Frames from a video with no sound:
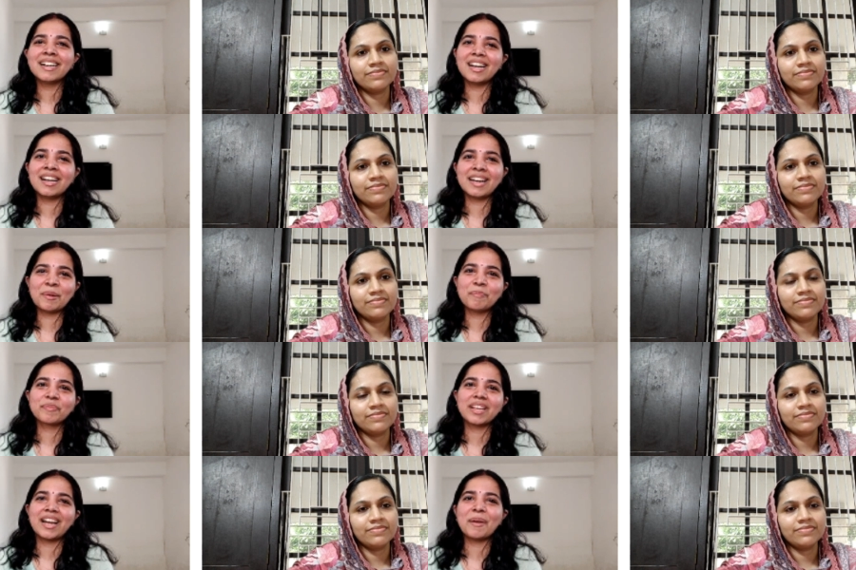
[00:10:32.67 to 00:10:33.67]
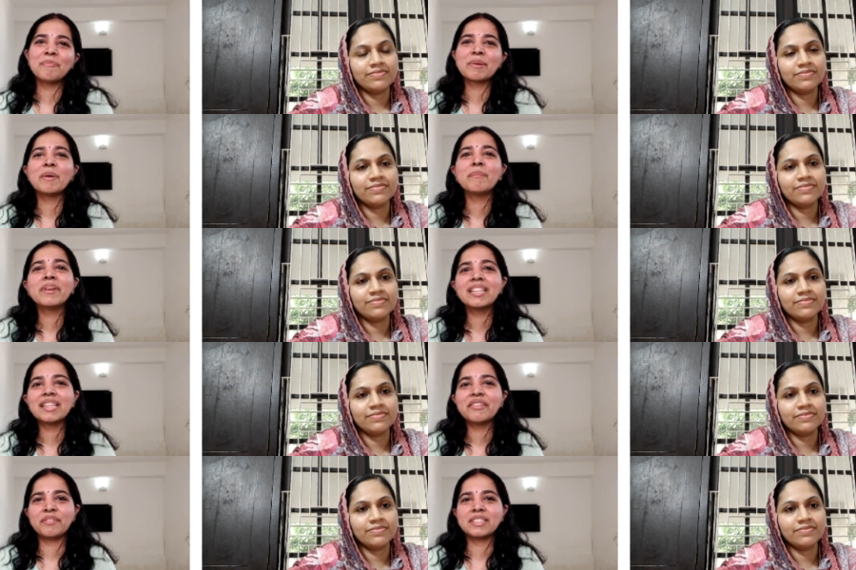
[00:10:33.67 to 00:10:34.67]
Speaker 1: uh, I'm remembering
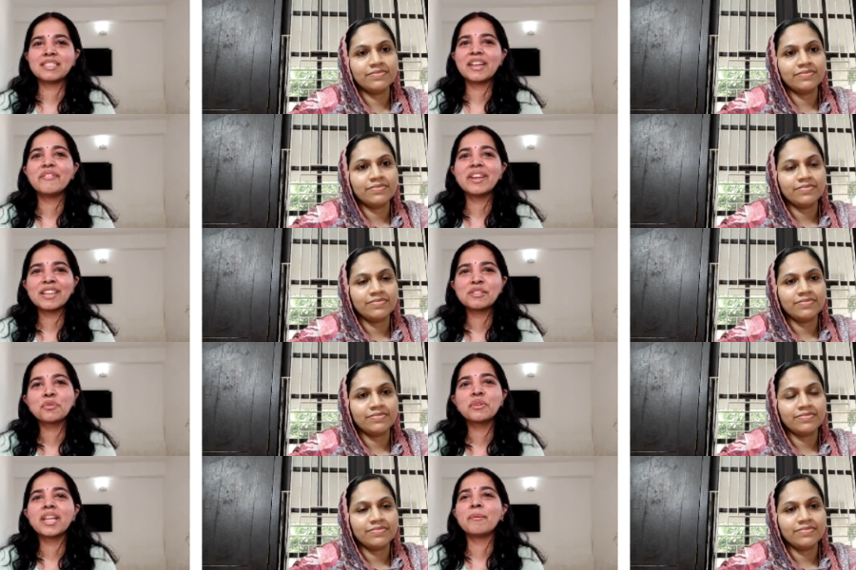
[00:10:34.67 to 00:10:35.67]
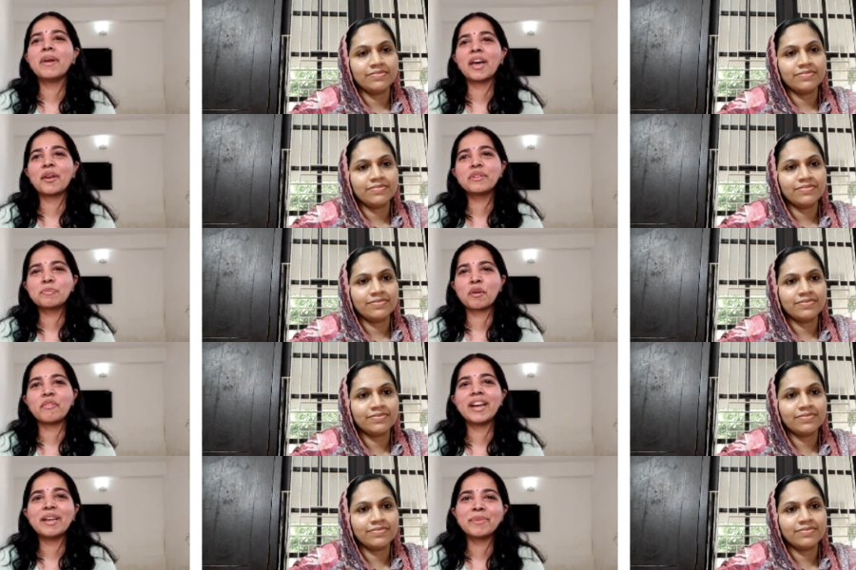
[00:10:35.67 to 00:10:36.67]
the first time when I saw that Marrow is
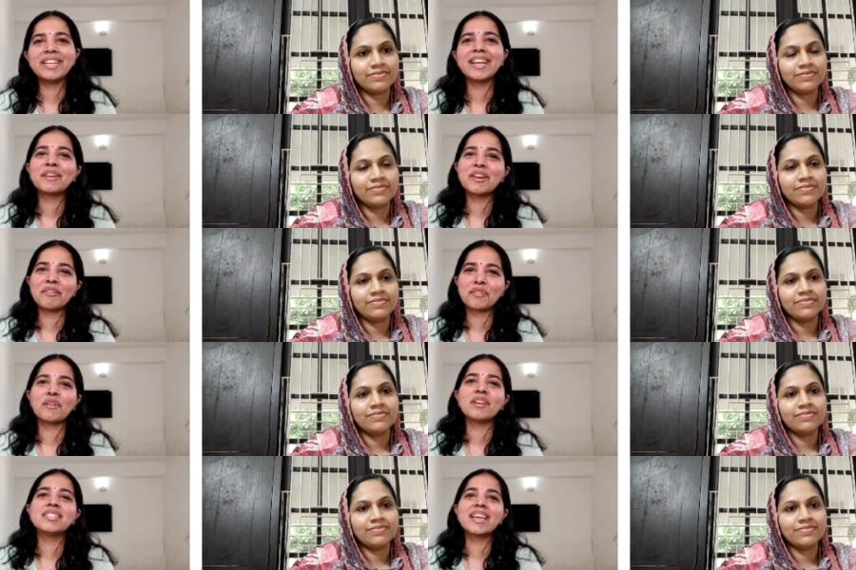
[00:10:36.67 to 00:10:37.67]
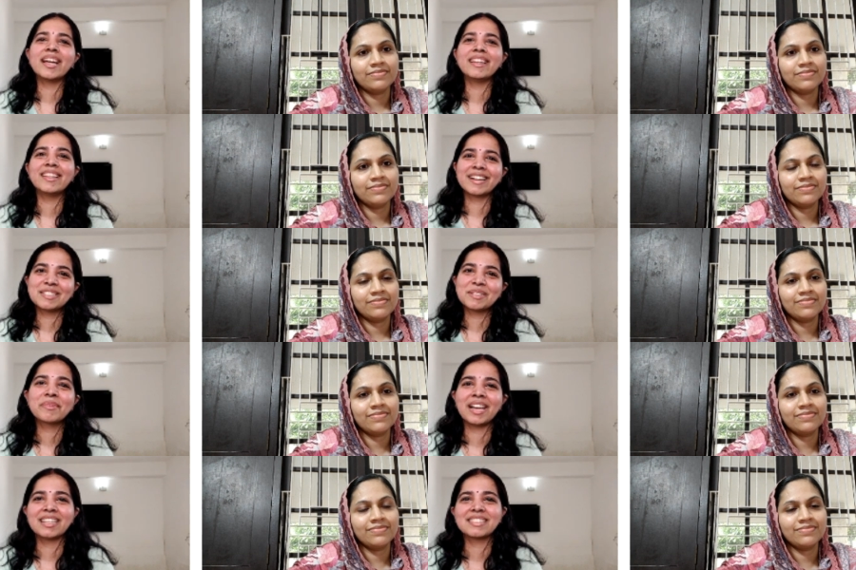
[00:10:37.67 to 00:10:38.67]
providing pediatric nephrology, and there are some
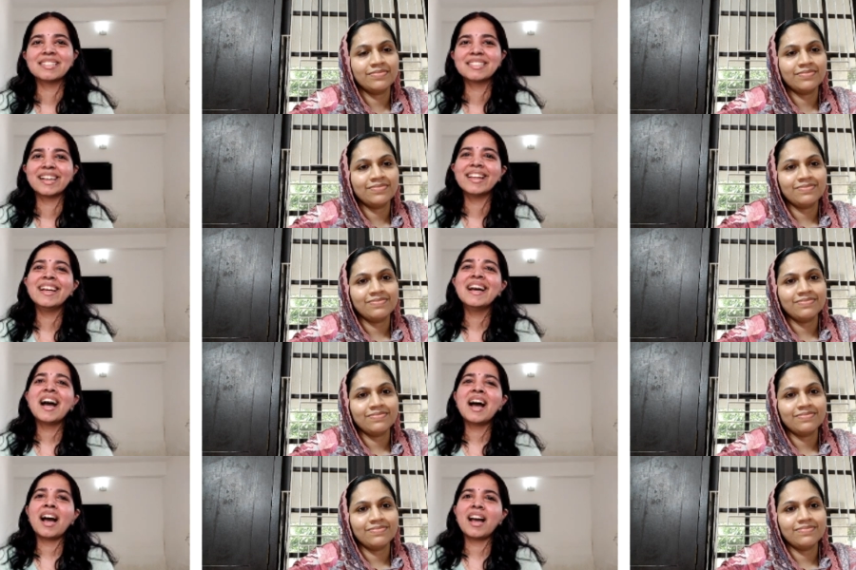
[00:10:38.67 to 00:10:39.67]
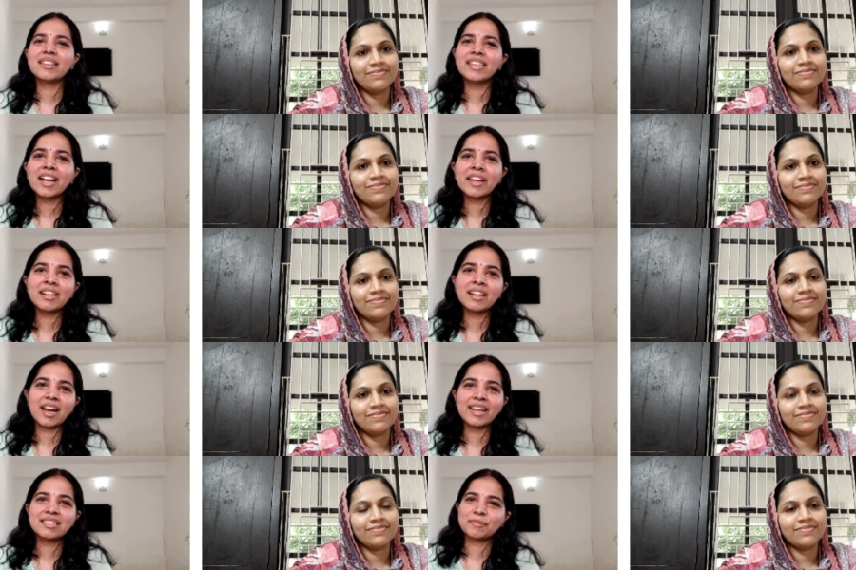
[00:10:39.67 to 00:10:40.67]
classes there. I think I'll I
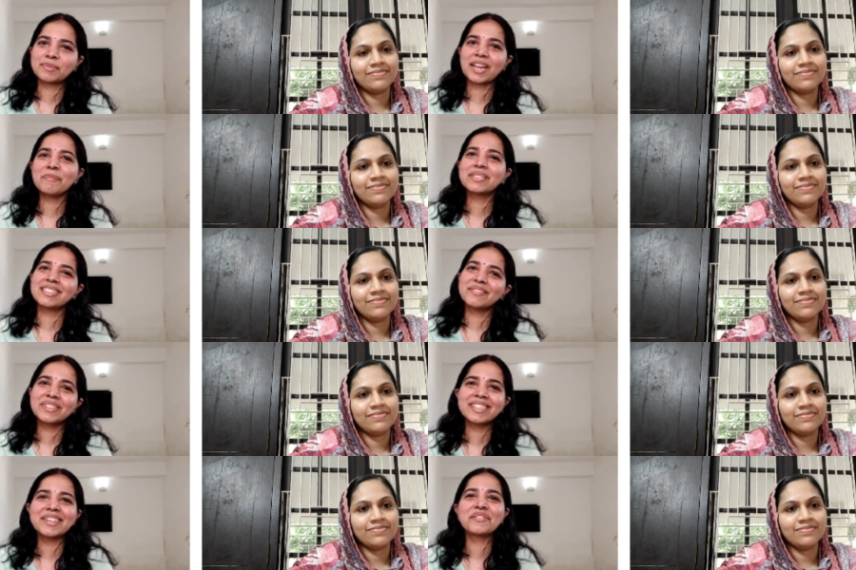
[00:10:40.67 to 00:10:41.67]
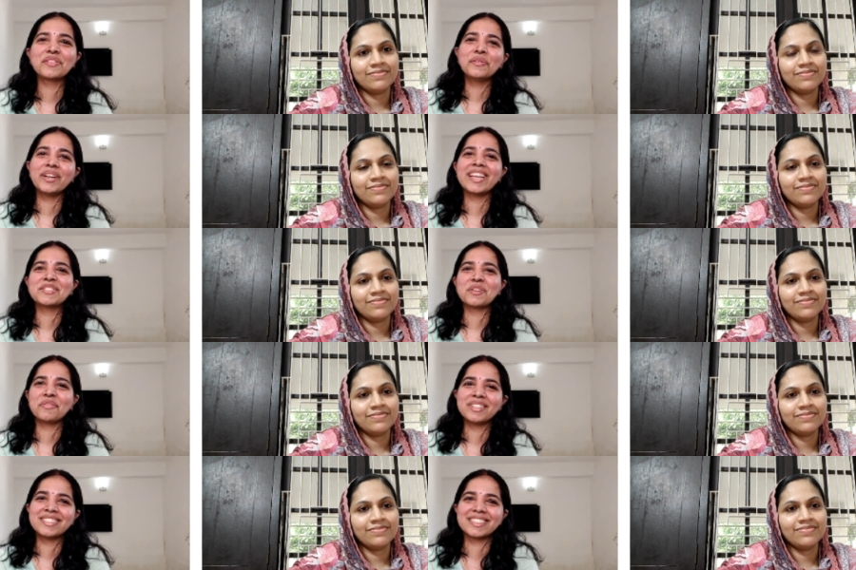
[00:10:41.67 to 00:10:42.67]
subscribe this is within few days of
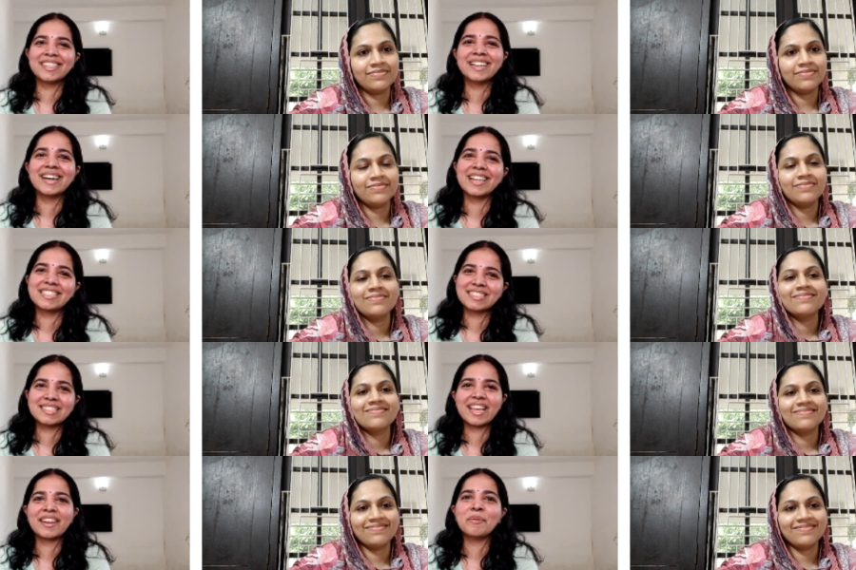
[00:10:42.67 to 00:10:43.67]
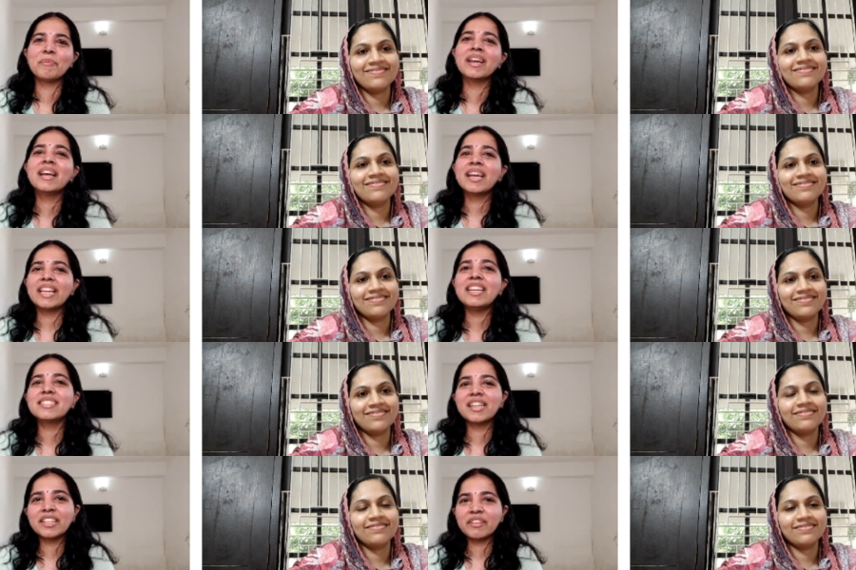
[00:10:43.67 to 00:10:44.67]
its uh, it is there. But
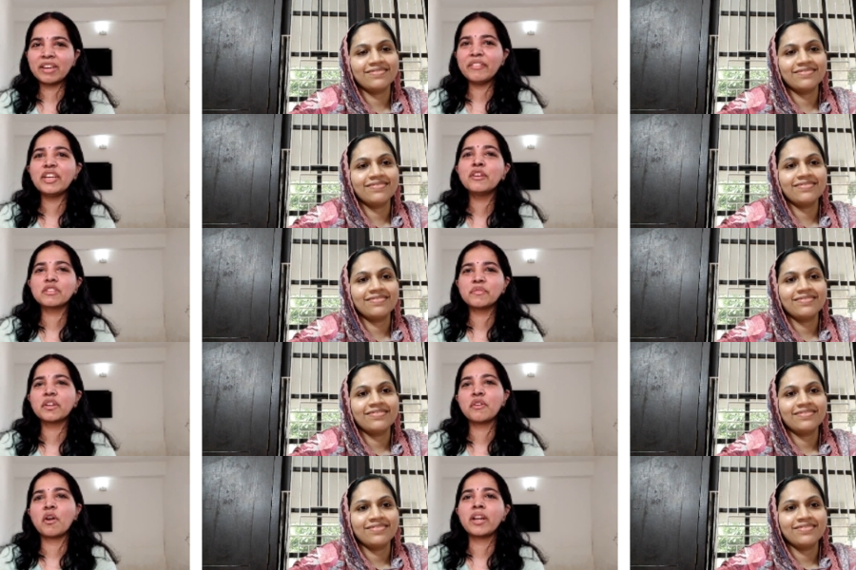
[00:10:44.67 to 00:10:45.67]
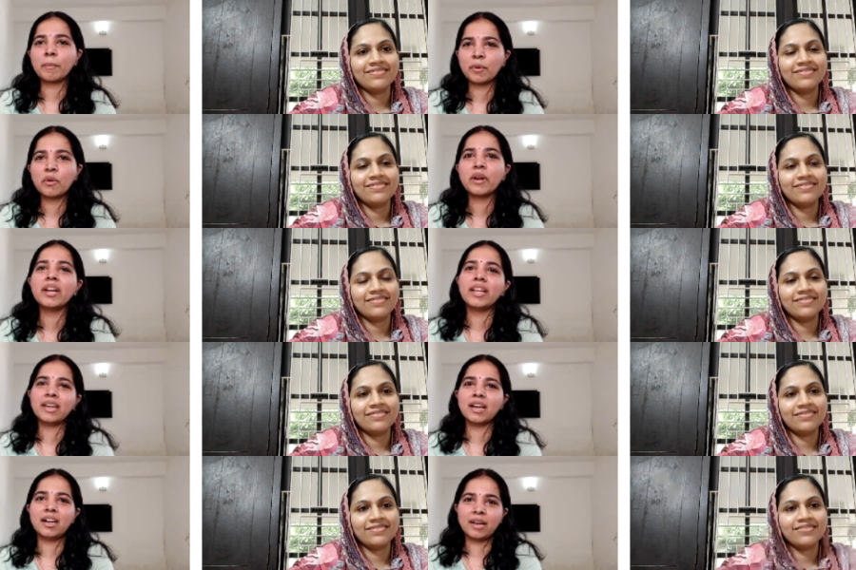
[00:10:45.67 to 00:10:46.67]
initially the videos were not uploaded in
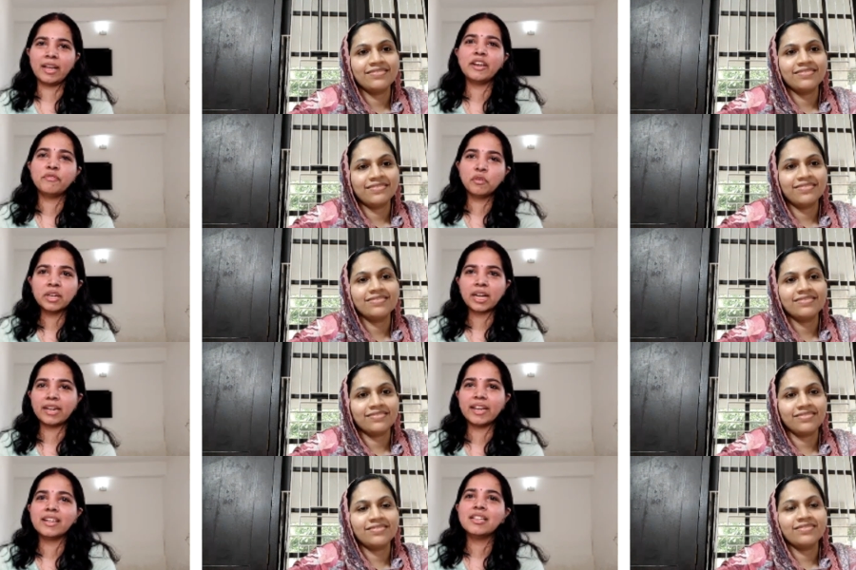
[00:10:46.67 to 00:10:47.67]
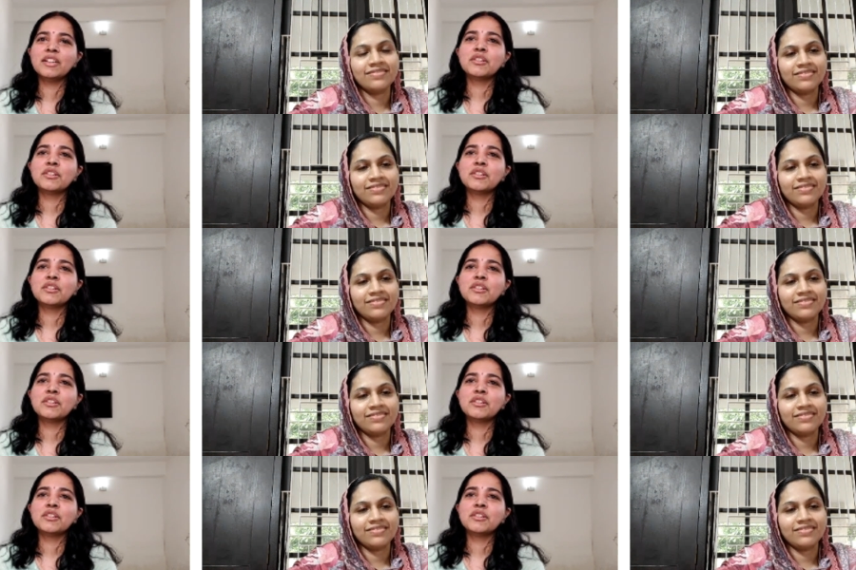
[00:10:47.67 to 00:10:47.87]
uh, in full content.